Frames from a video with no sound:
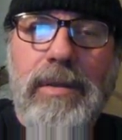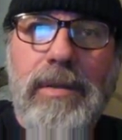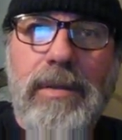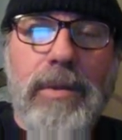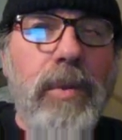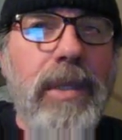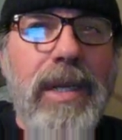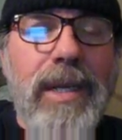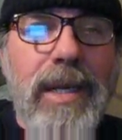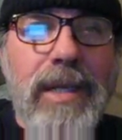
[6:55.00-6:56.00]
So when
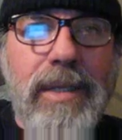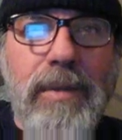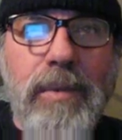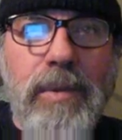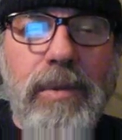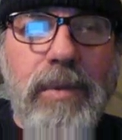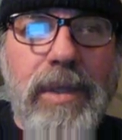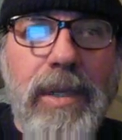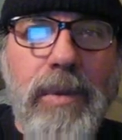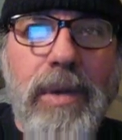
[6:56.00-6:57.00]

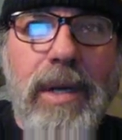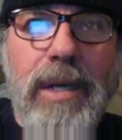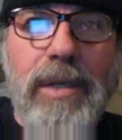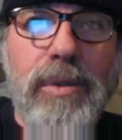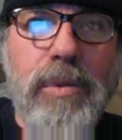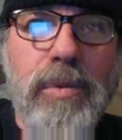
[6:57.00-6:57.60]
they were asked